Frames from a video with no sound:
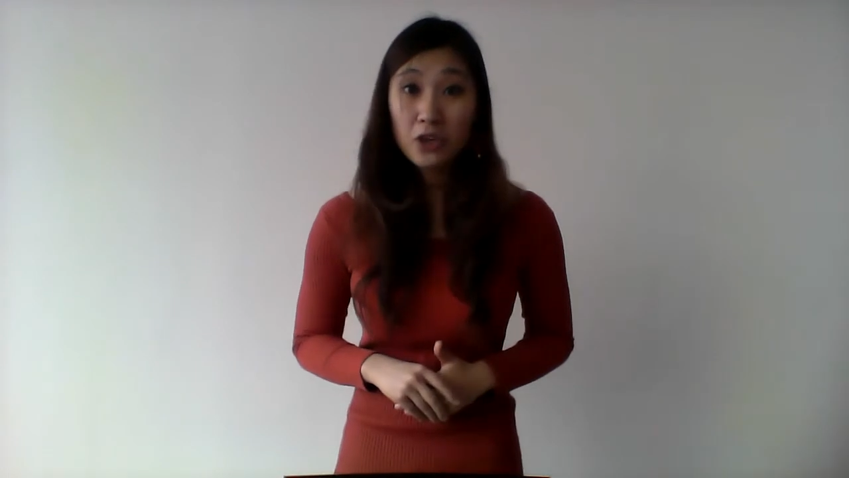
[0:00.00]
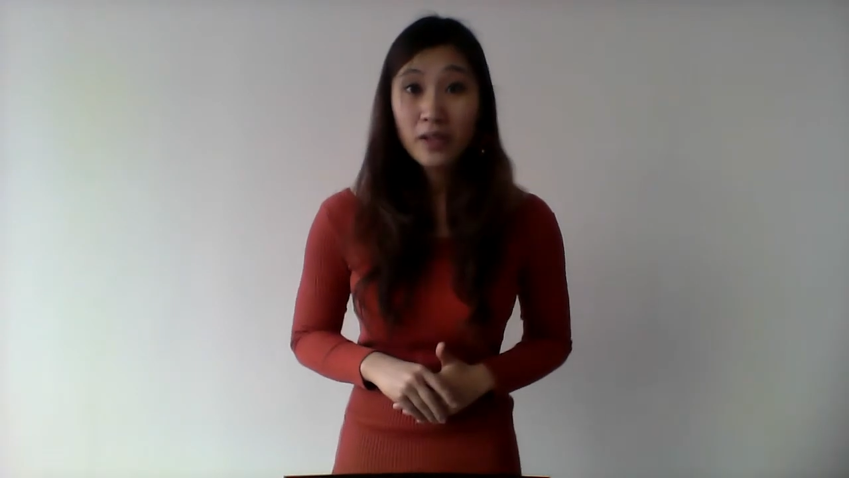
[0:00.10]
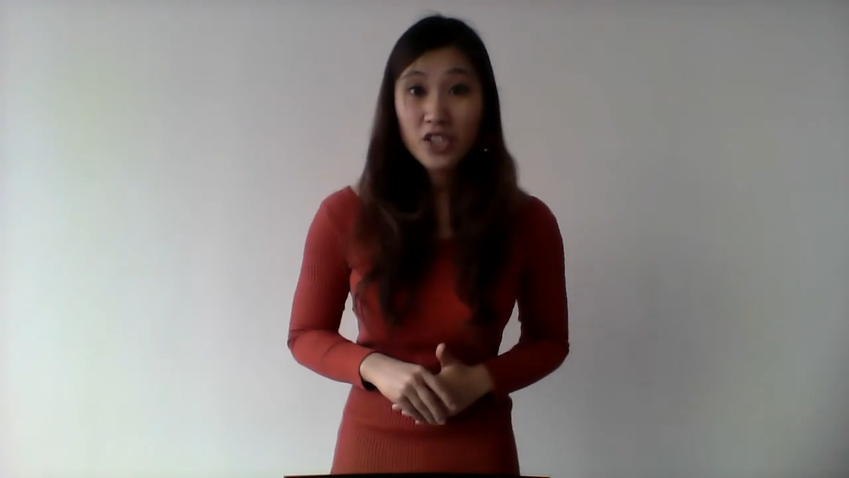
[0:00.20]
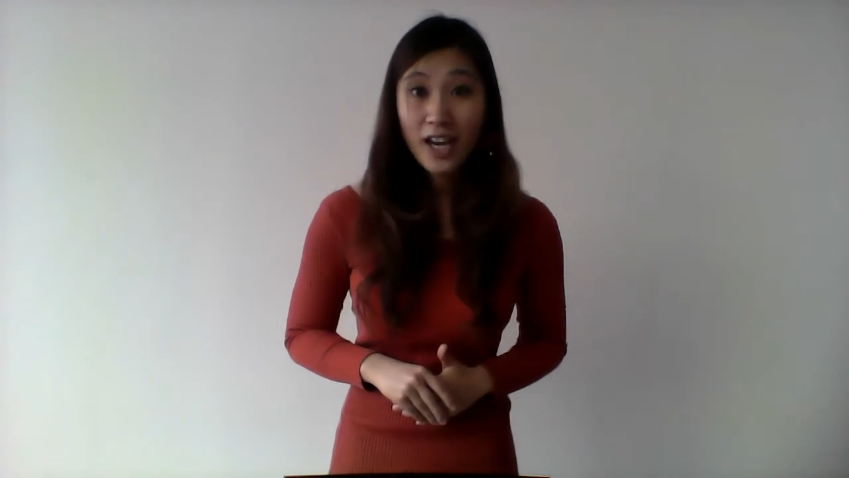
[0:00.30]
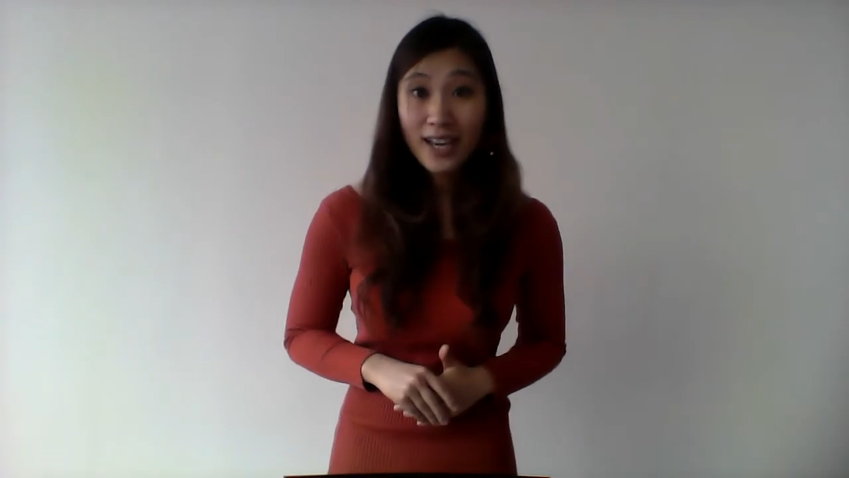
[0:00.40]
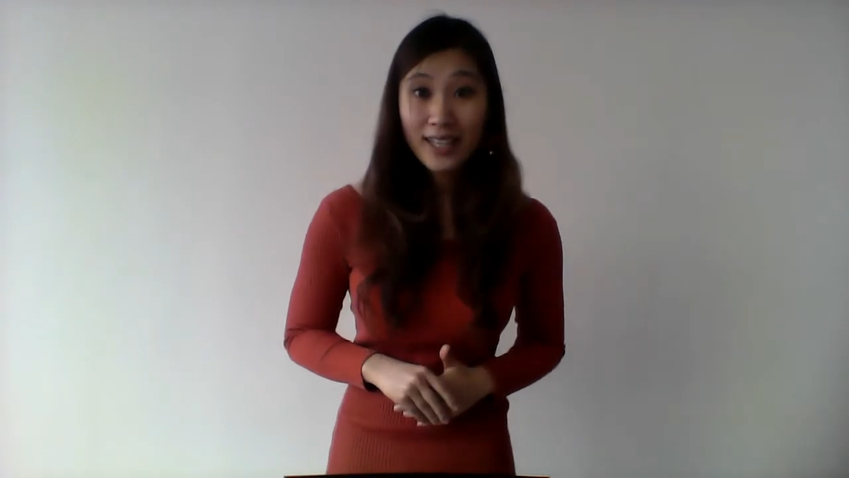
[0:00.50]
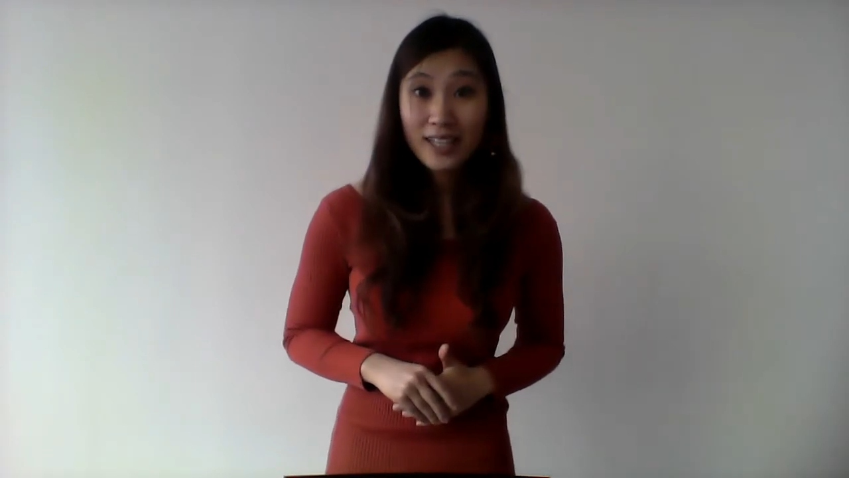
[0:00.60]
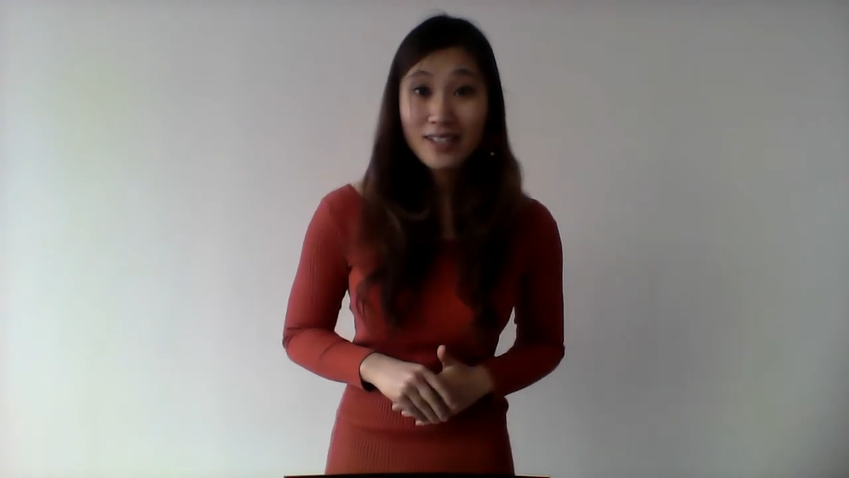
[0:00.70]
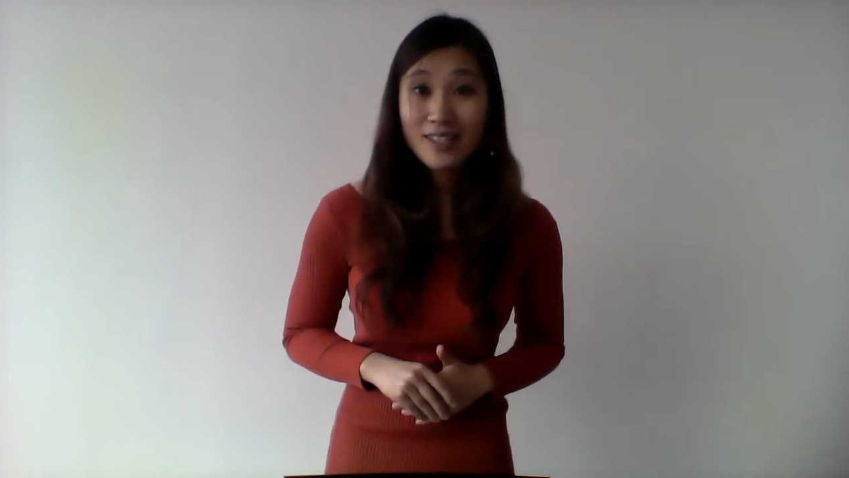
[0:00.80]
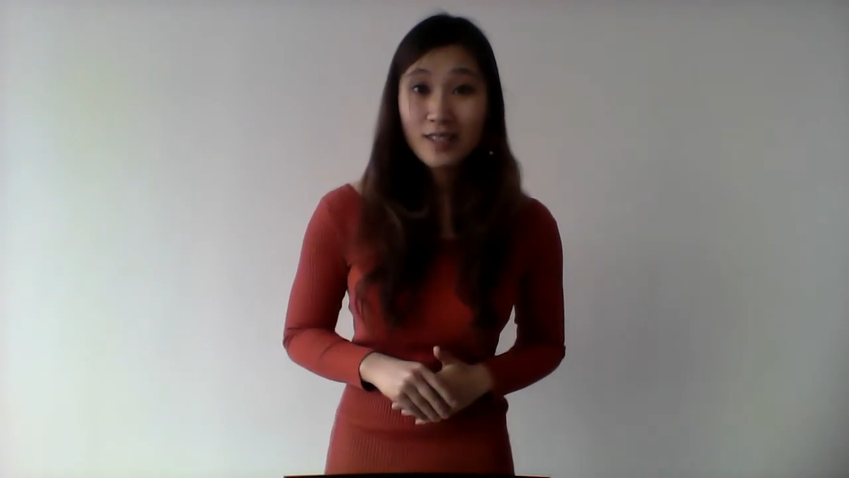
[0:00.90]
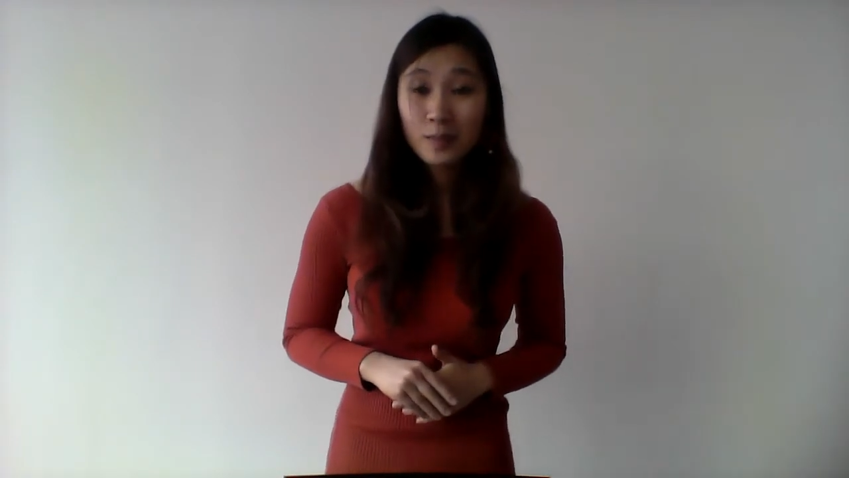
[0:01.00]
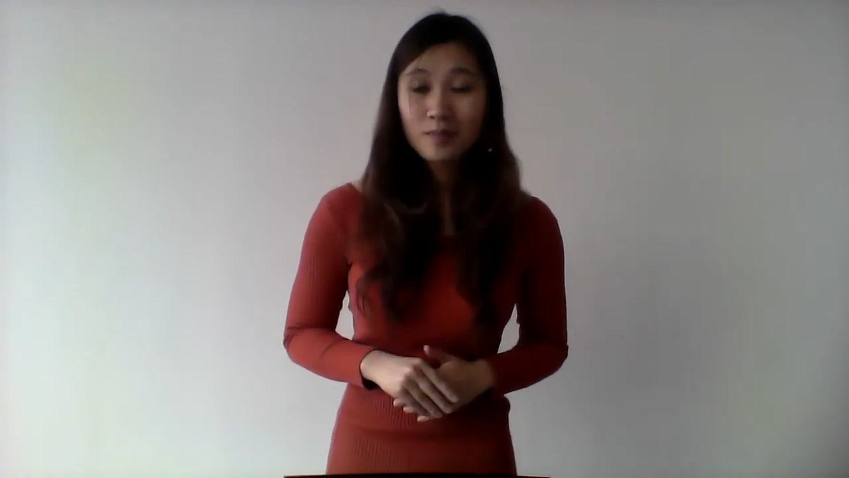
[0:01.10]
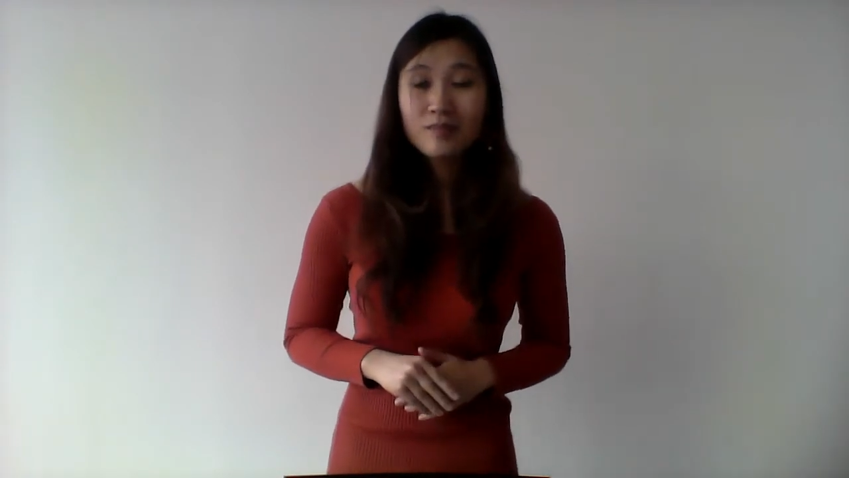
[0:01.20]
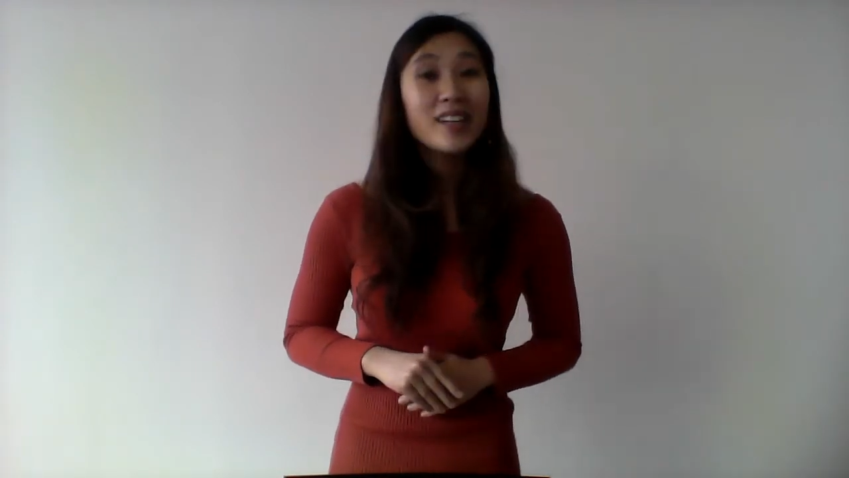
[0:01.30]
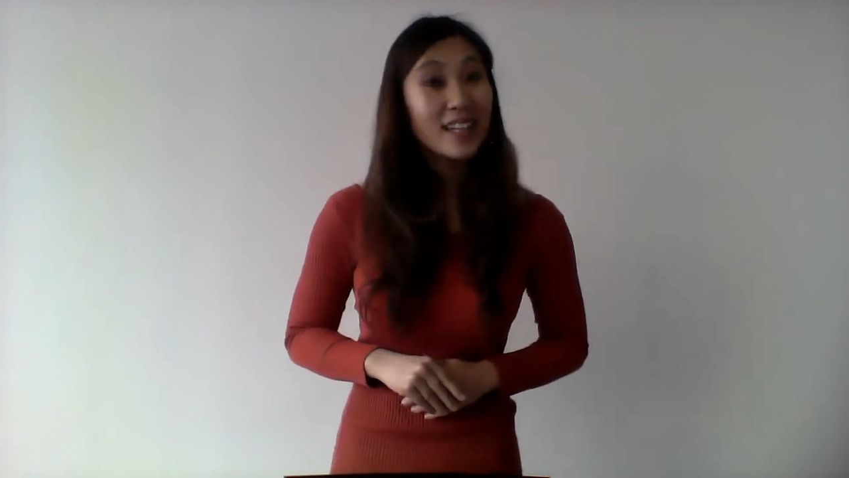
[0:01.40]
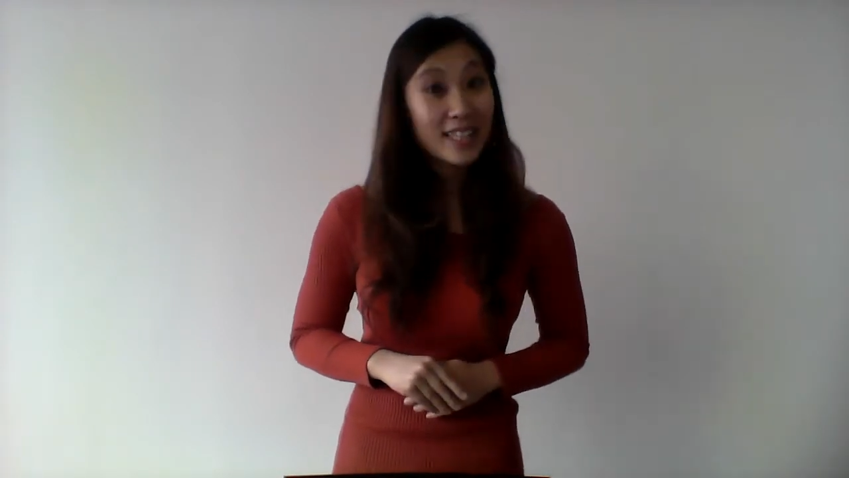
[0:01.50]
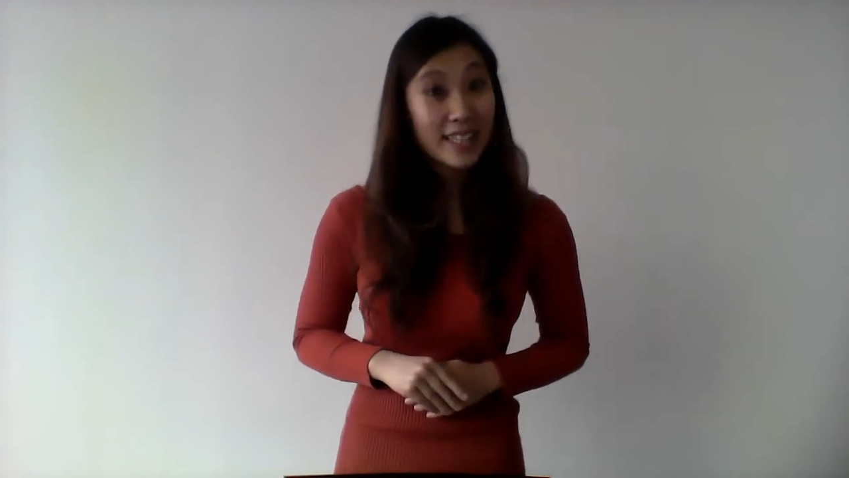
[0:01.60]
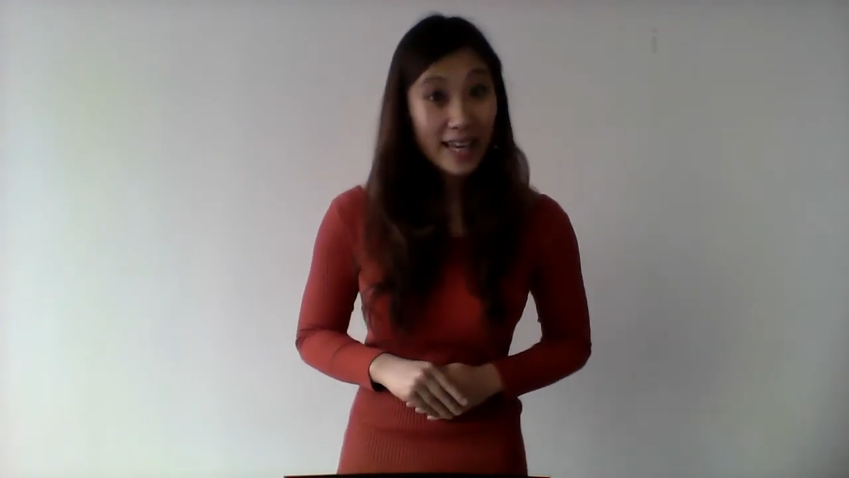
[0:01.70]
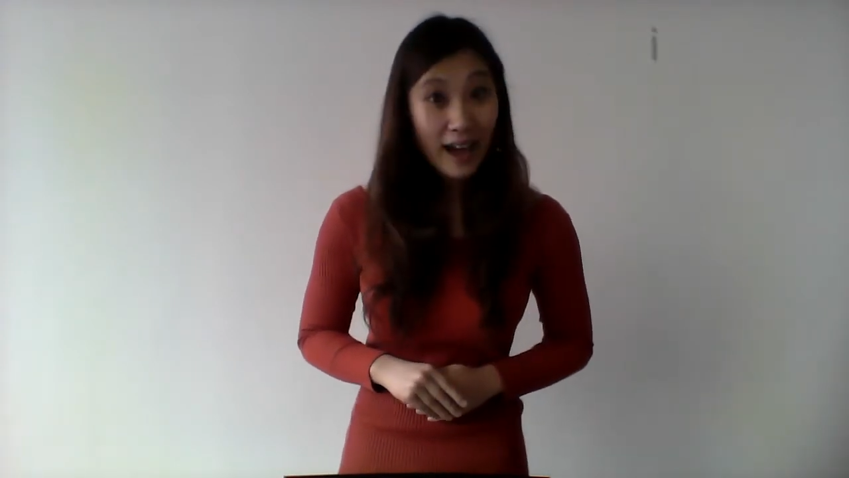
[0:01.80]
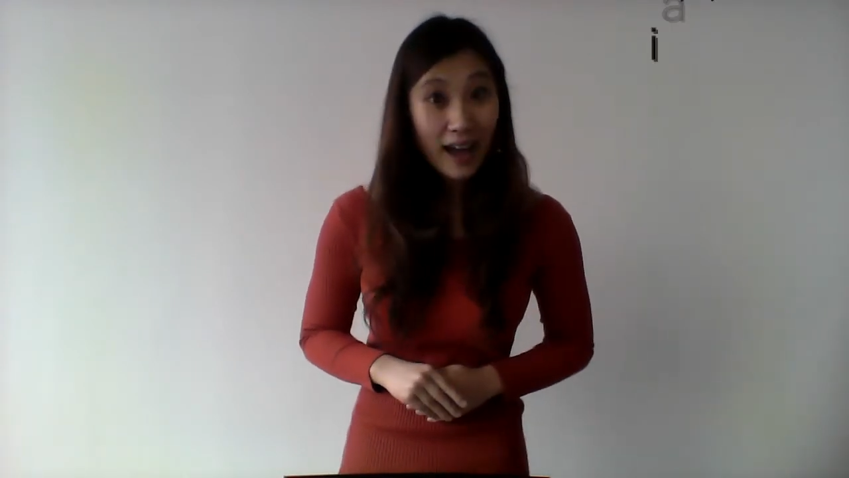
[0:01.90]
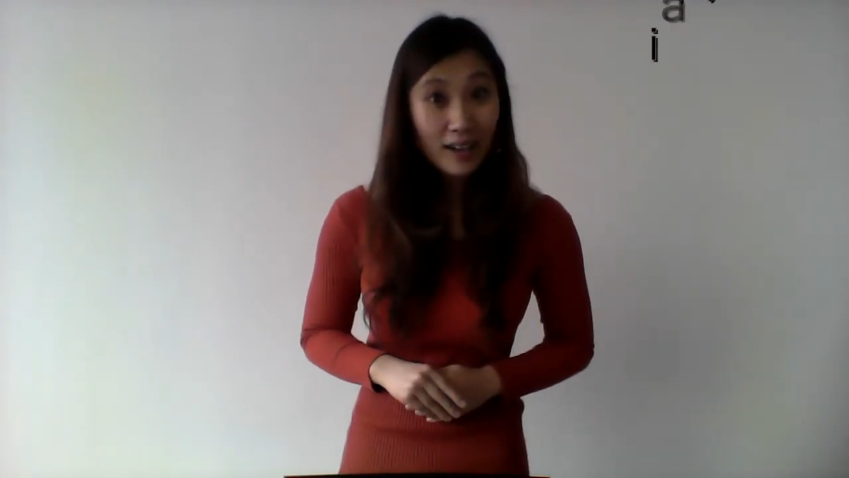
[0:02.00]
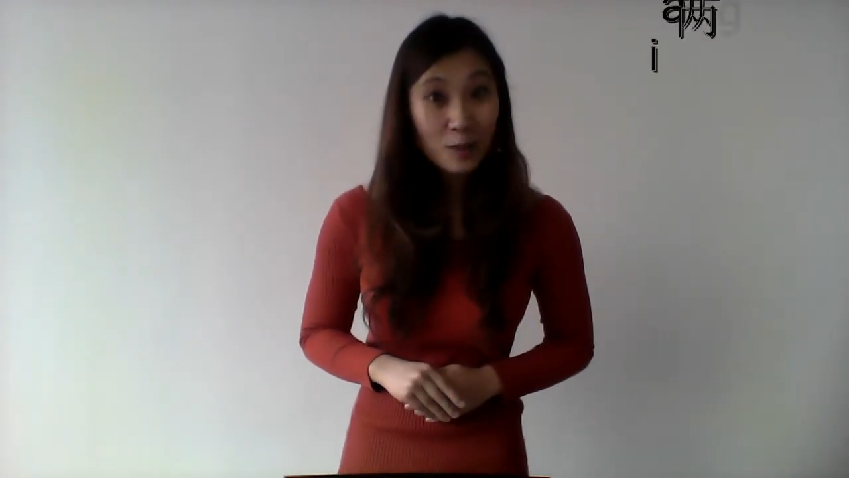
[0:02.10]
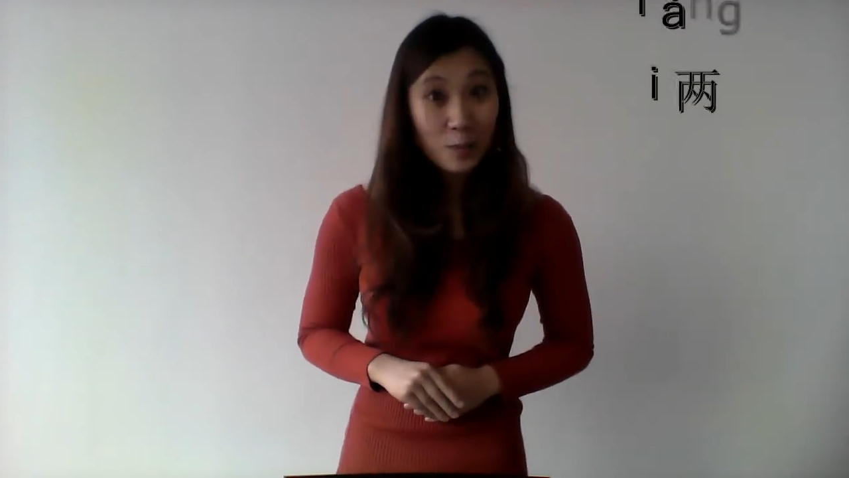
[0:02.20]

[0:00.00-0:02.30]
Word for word: Chinese, liang.